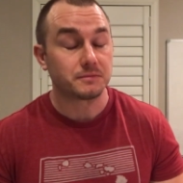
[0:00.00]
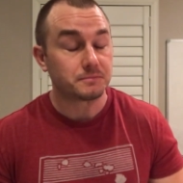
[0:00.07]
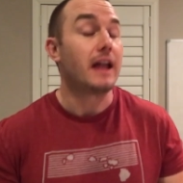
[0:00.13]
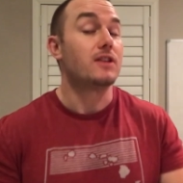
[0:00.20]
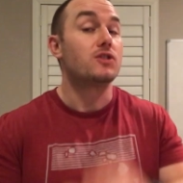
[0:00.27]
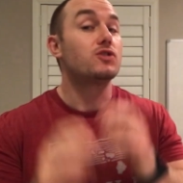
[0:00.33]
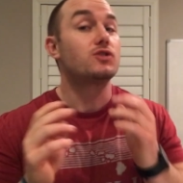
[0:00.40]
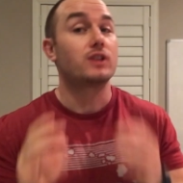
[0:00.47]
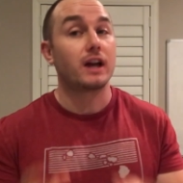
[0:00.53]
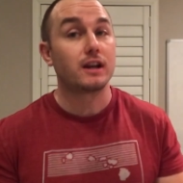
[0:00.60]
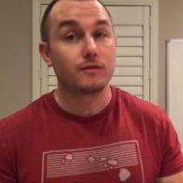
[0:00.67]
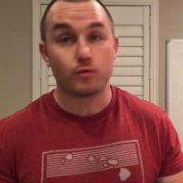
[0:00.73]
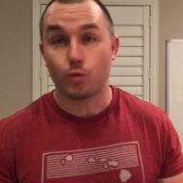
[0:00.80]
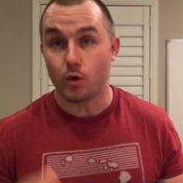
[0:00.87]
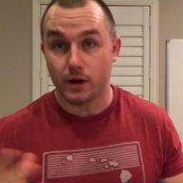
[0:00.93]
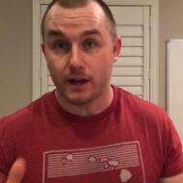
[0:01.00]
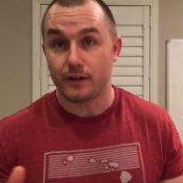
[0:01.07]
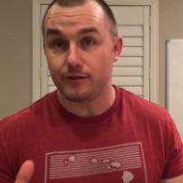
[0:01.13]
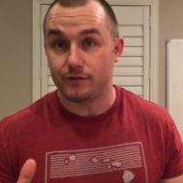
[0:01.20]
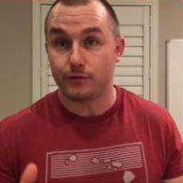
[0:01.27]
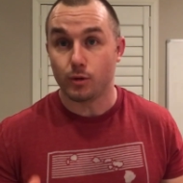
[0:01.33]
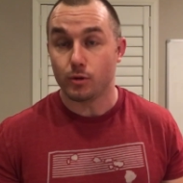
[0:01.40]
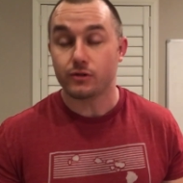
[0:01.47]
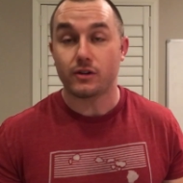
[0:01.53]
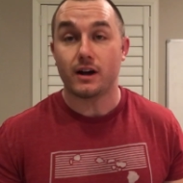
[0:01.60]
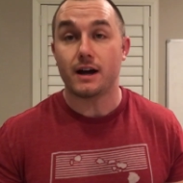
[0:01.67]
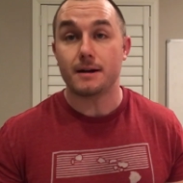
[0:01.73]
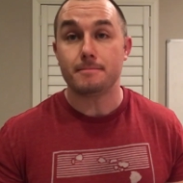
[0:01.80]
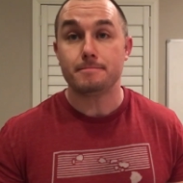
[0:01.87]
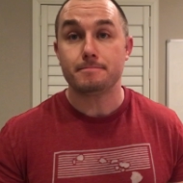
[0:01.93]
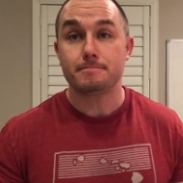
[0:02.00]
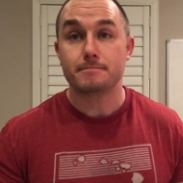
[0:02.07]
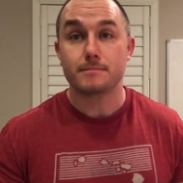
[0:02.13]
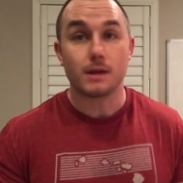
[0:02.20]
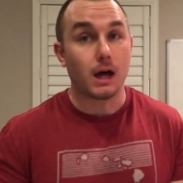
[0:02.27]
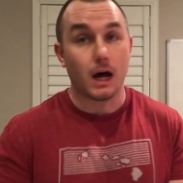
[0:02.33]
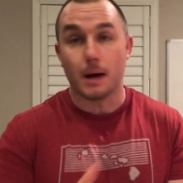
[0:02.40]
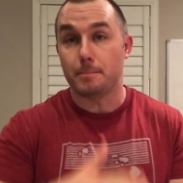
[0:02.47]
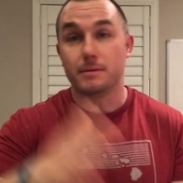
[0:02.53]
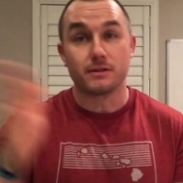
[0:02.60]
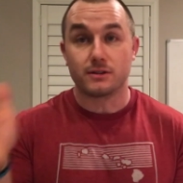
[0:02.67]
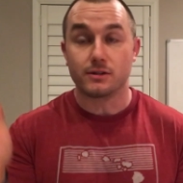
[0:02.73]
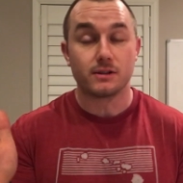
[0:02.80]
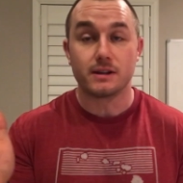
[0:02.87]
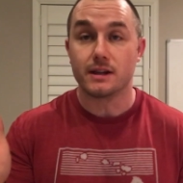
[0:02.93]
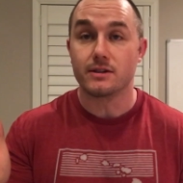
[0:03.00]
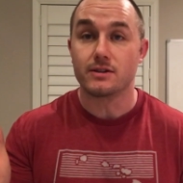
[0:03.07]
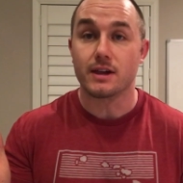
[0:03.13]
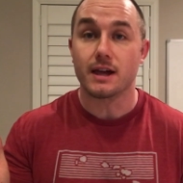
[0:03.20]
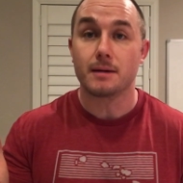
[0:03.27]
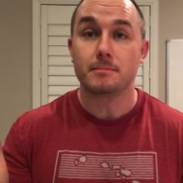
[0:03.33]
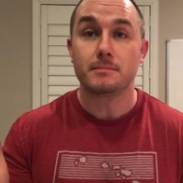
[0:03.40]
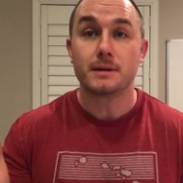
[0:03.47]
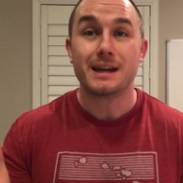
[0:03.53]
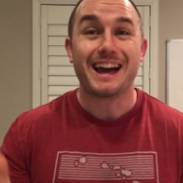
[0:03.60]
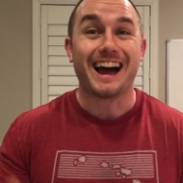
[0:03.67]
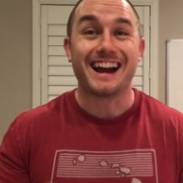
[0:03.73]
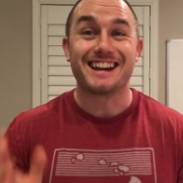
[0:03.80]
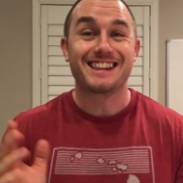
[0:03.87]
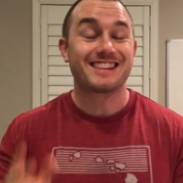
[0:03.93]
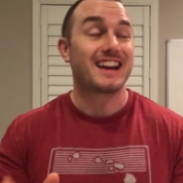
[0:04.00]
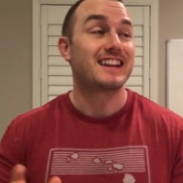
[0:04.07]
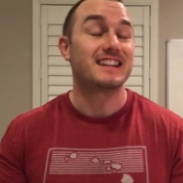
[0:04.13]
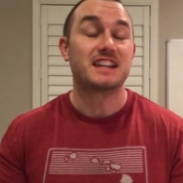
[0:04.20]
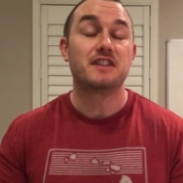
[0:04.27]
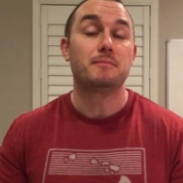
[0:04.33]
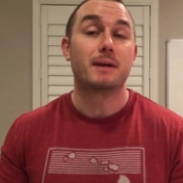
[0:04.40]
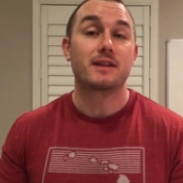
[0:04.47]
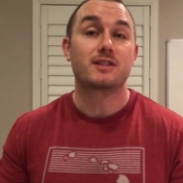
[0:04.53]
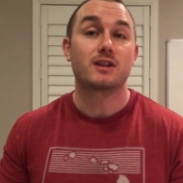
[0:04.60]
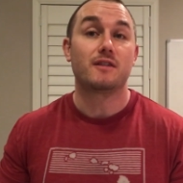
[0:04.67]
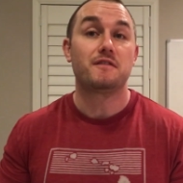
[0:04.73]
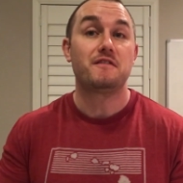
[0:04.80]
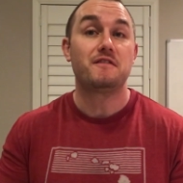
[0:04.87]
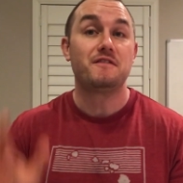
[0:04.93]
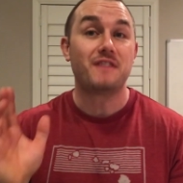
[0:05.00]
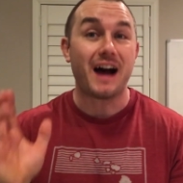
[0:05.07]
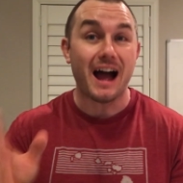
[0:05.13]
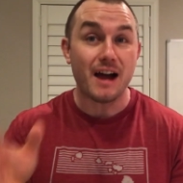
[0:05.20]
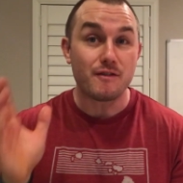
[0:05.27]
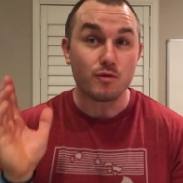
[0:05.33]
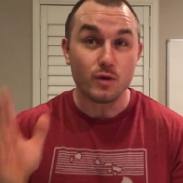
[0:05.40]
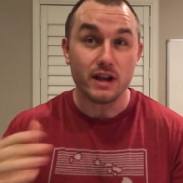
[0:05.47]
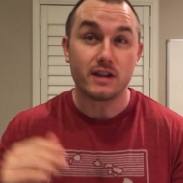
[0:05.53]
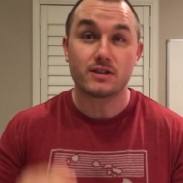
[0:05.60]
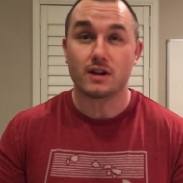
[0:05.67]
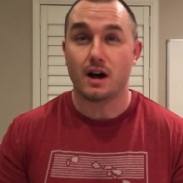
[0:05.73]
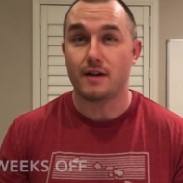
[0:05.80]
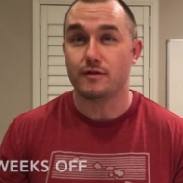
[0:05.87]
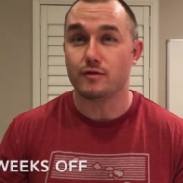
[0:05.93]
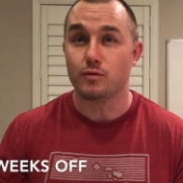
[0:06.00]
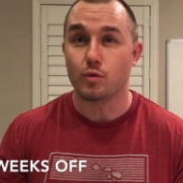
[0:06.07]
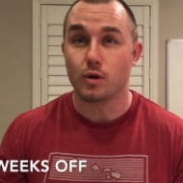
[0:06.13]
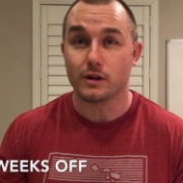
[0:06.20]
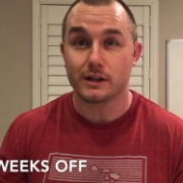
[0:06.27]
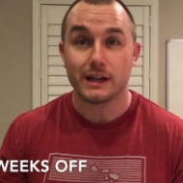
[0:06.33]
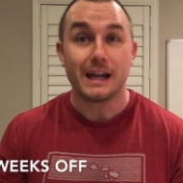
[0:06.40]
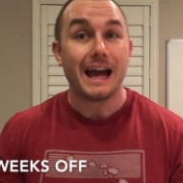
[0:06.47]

Instead of working full time up into the exam, I decided to give myself five weeks off of work.